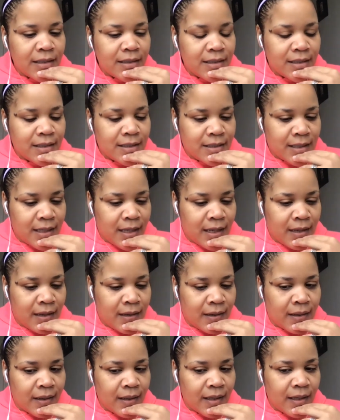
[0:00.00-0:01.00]
to
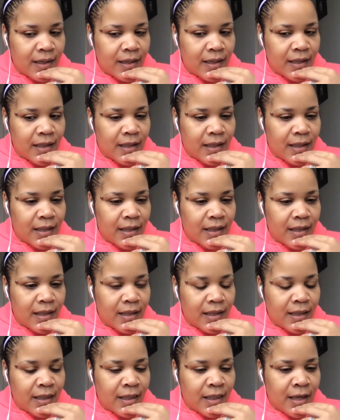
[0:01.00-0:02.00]
say
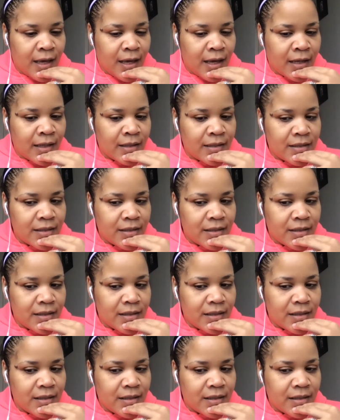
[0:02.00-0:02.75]
that